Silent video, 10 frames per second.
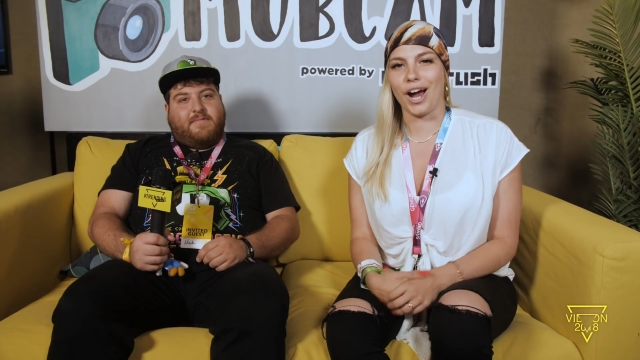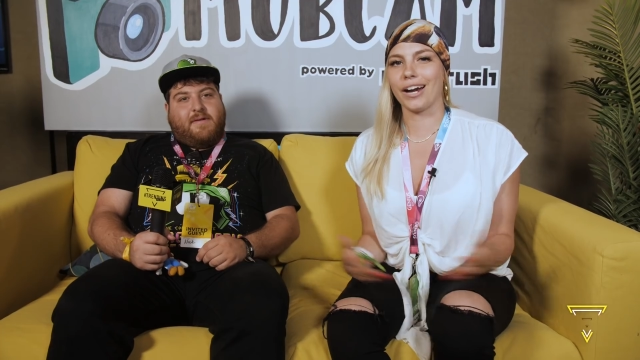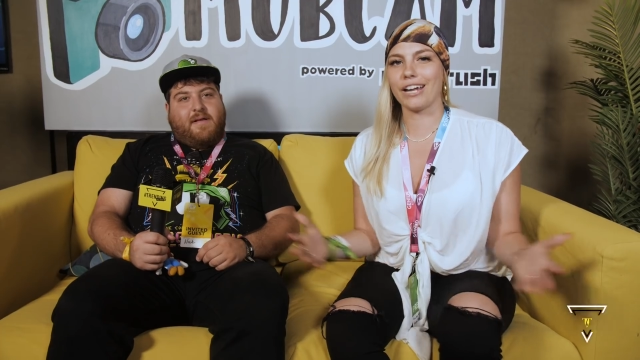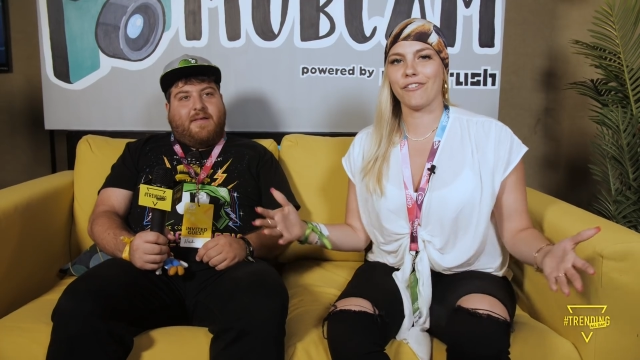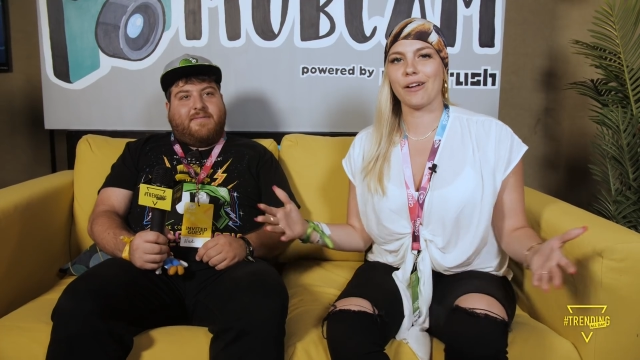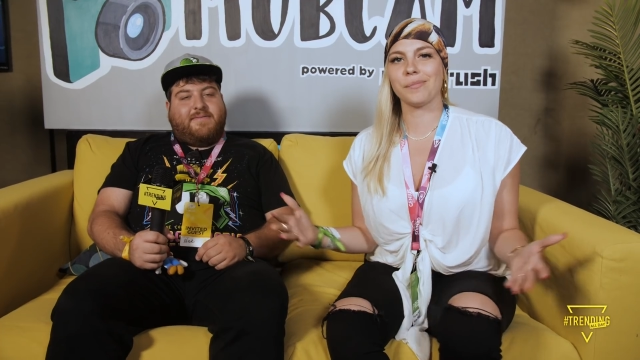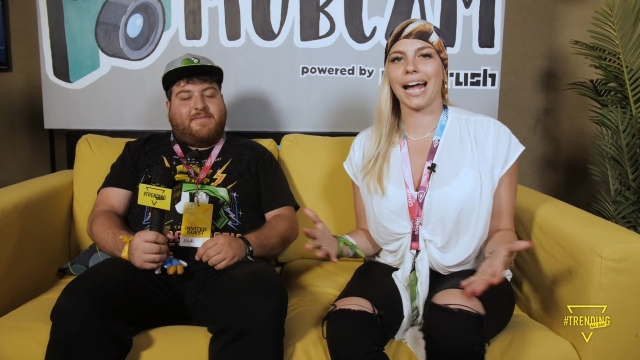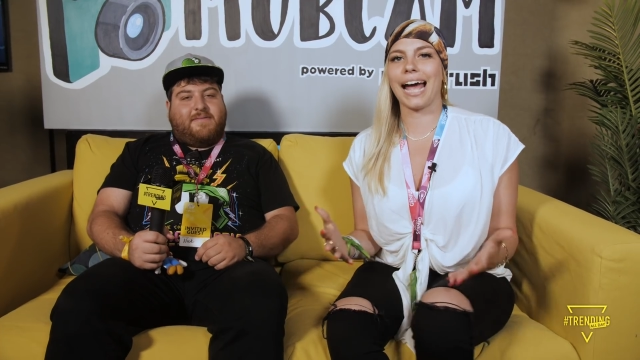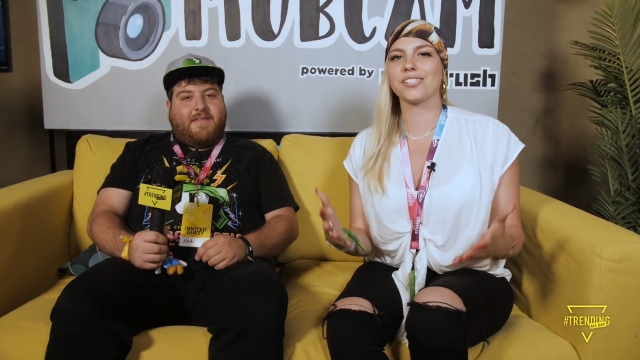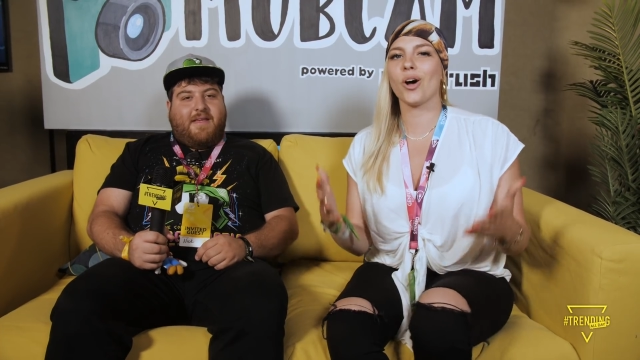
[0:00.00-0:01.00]
Speaker 1: All right,
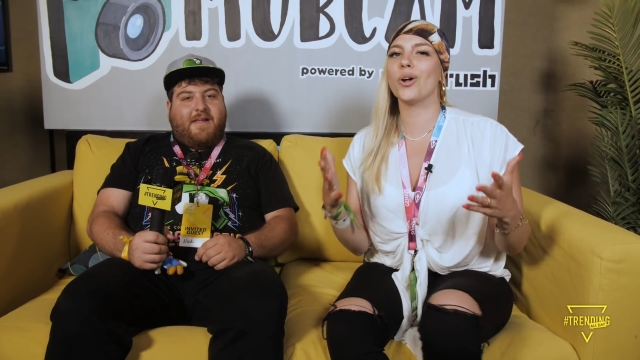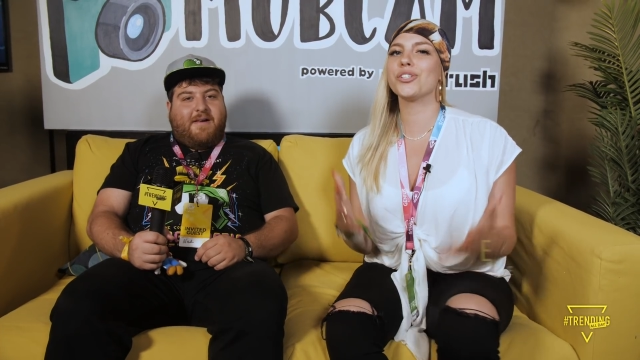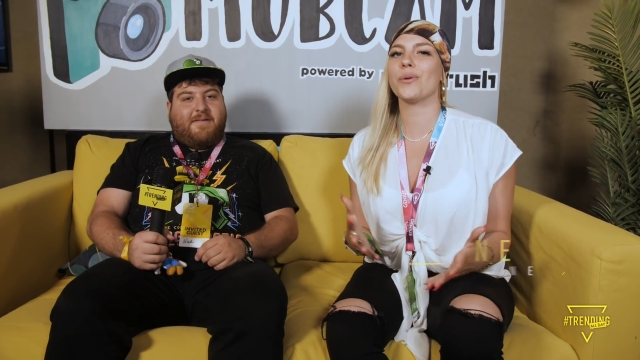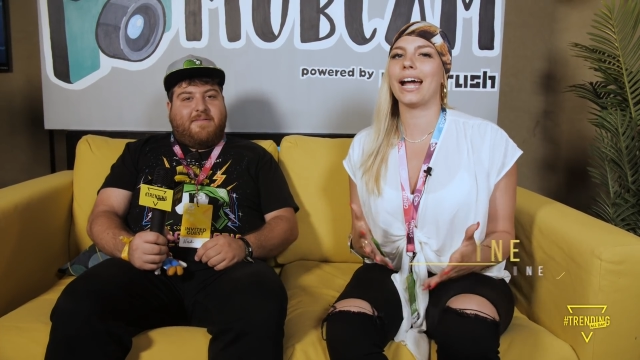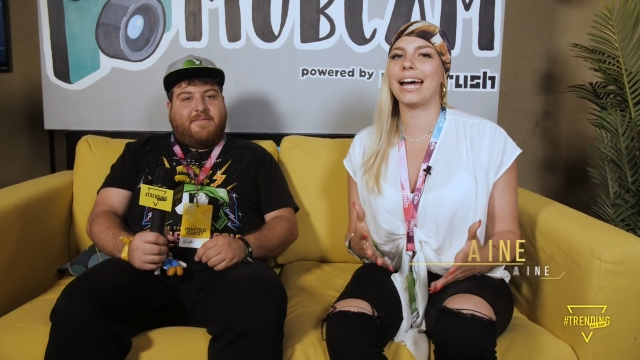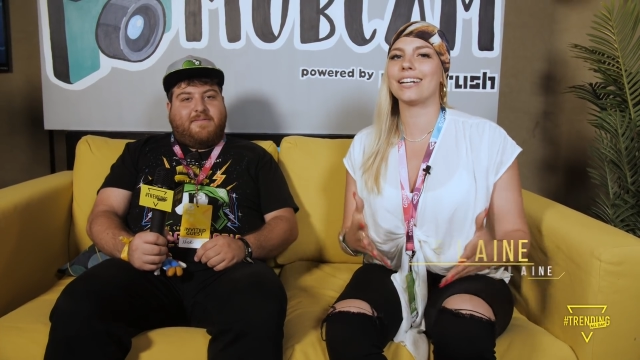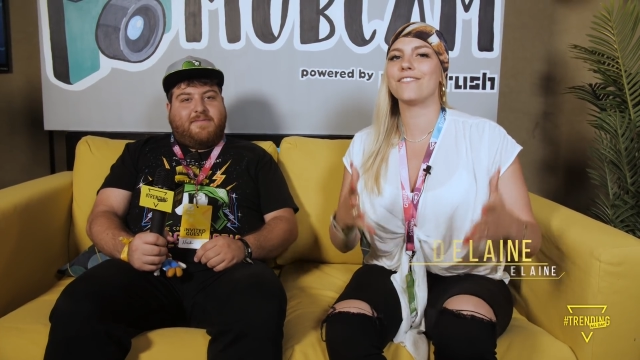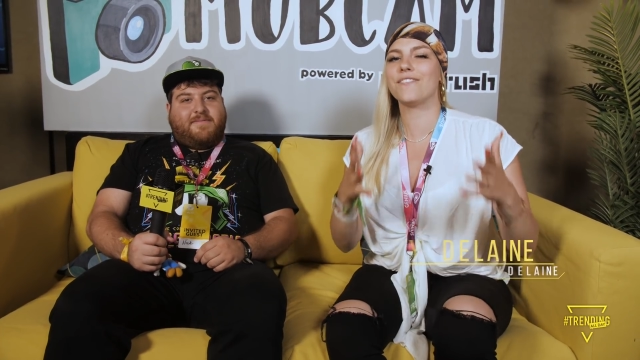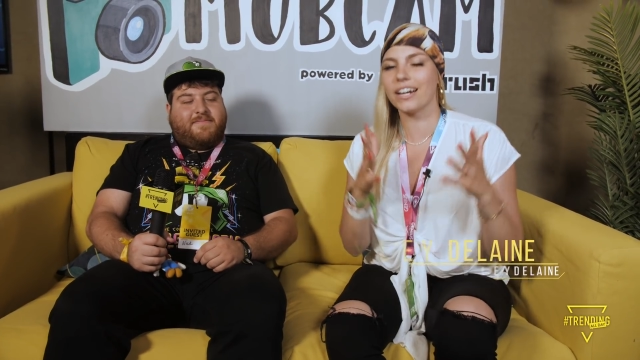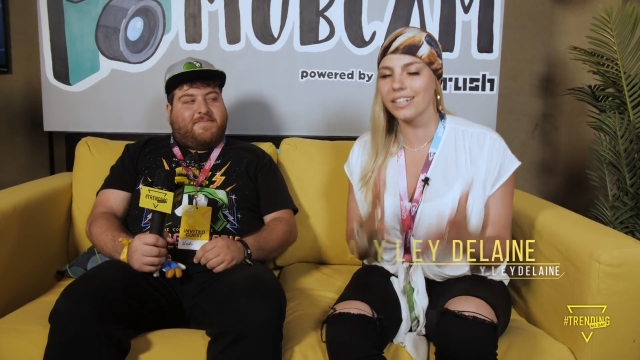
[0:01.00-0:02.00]
family, I told you I had
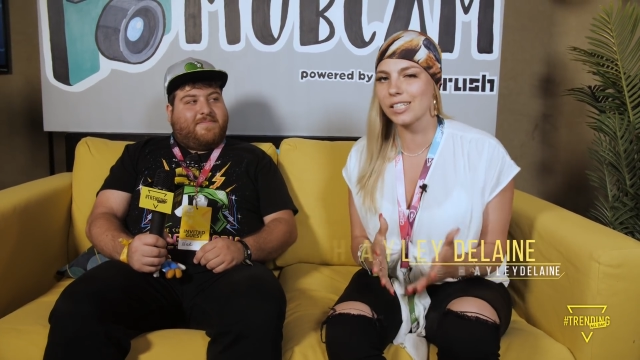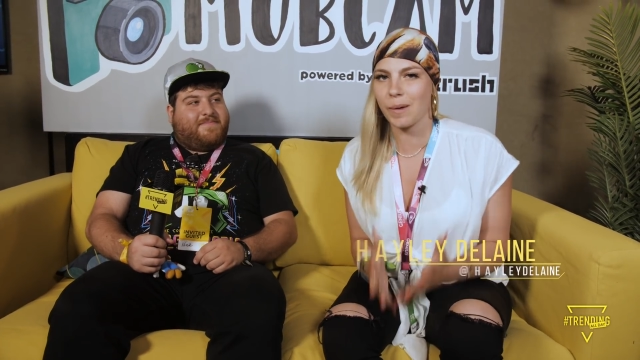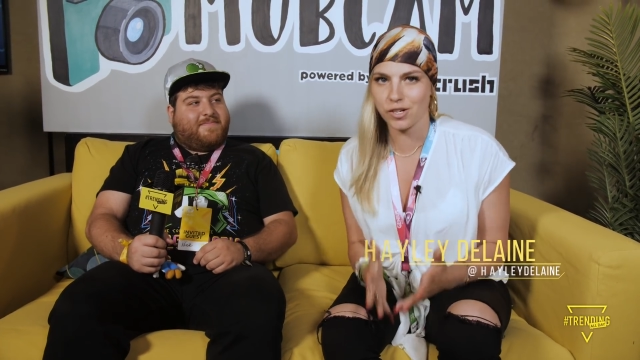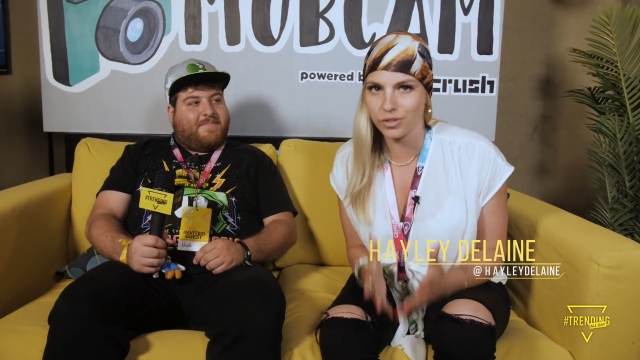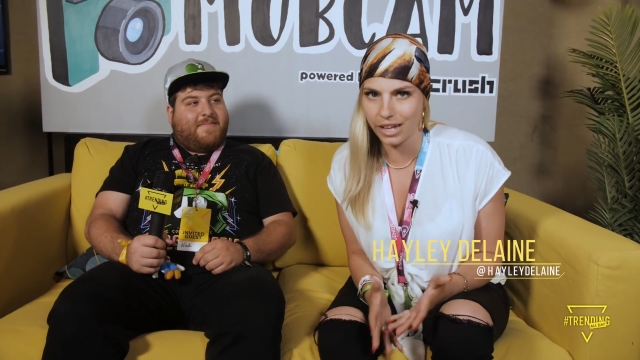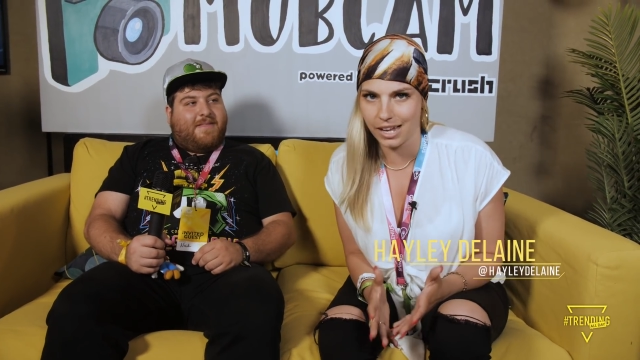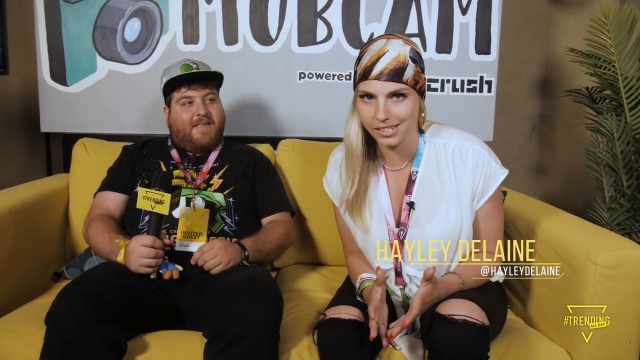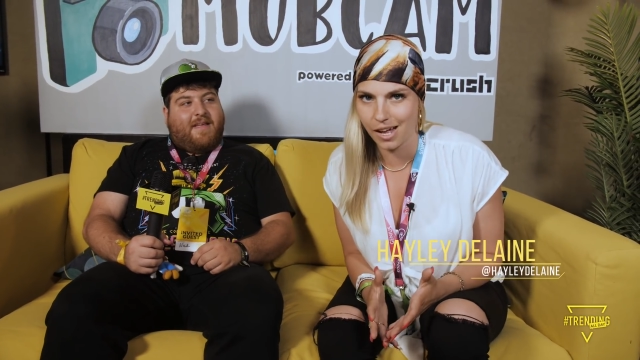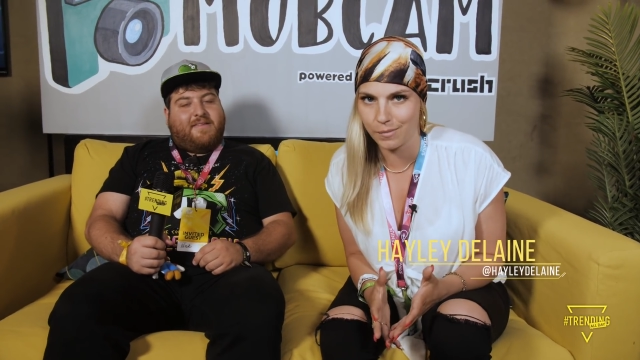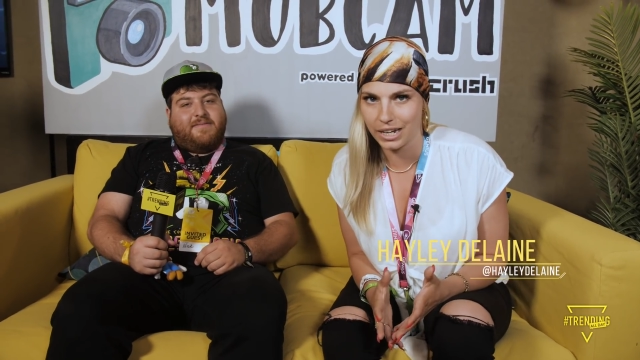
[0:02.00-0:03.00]
a very special
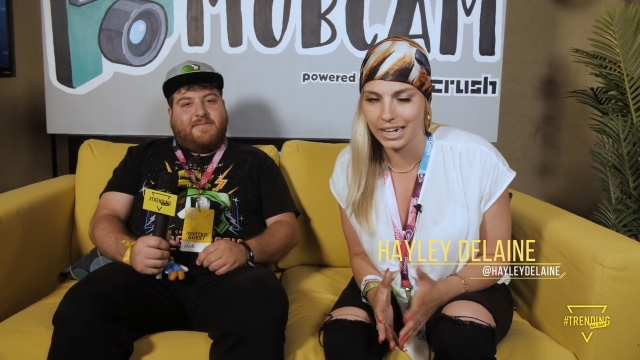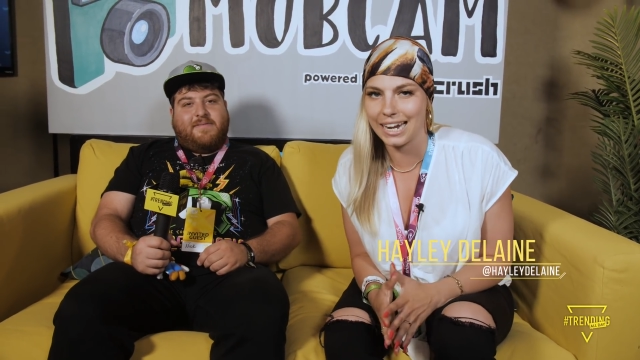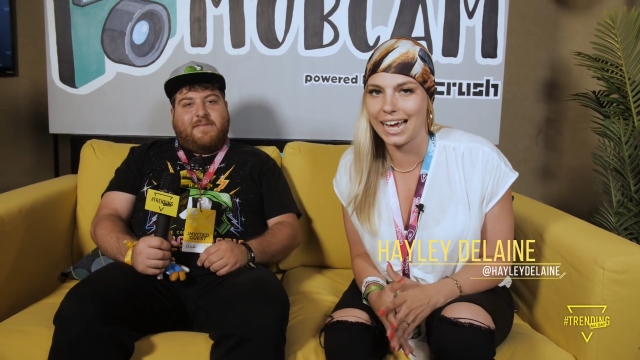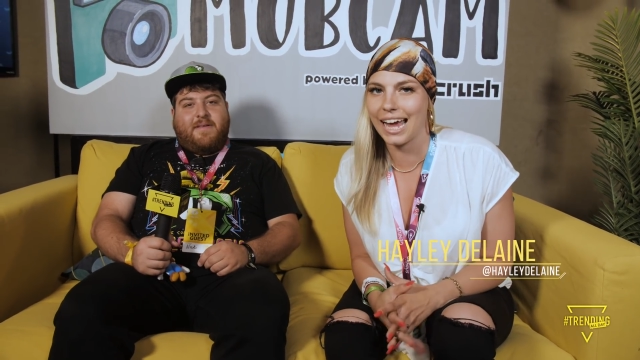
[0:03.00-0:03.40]
guest coming, and